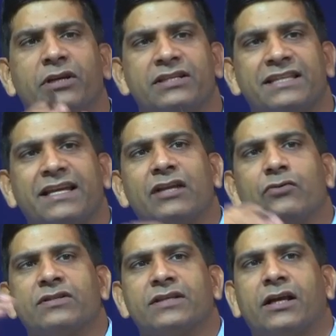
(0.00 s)
is taken
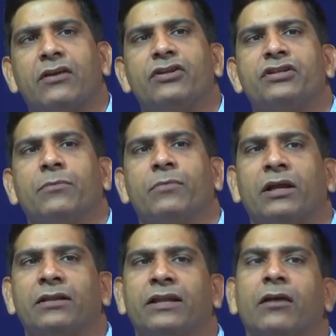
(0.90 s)
to the secondary
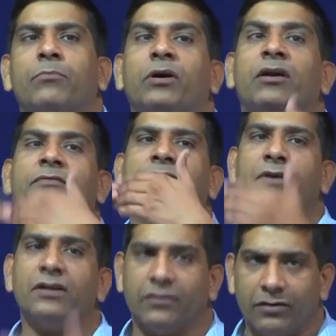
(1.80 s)
chamber and they are burned
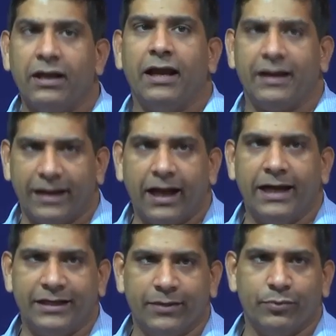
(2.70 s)
further at a
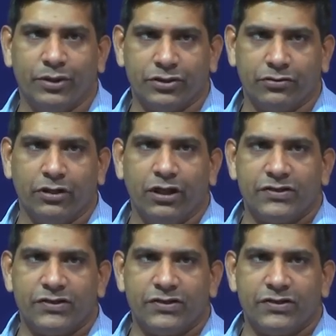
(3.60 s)
high temperature.